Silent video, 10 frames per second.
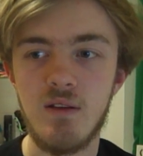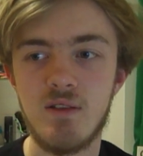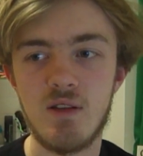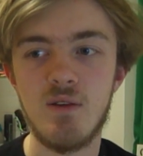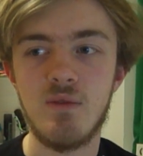
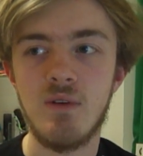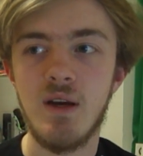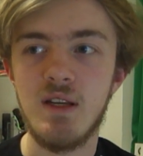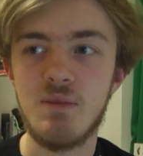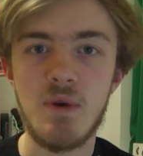so
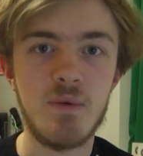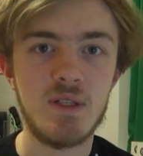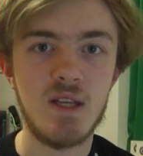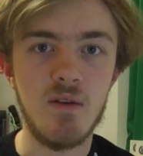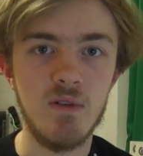I need to be up at
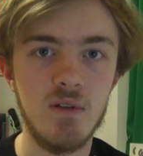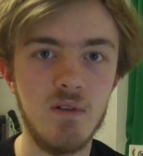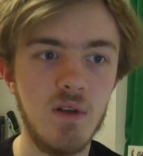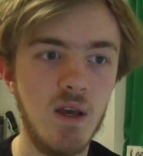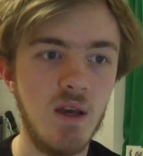7,
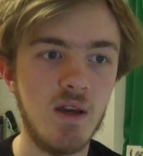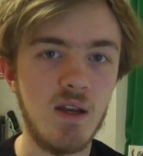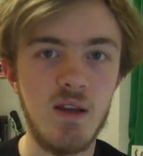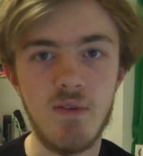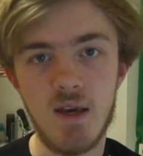
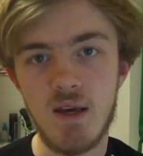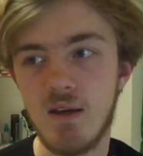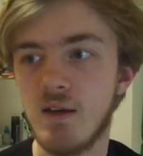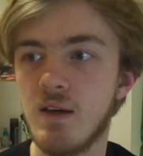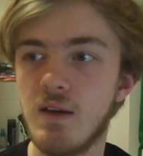leave at 8.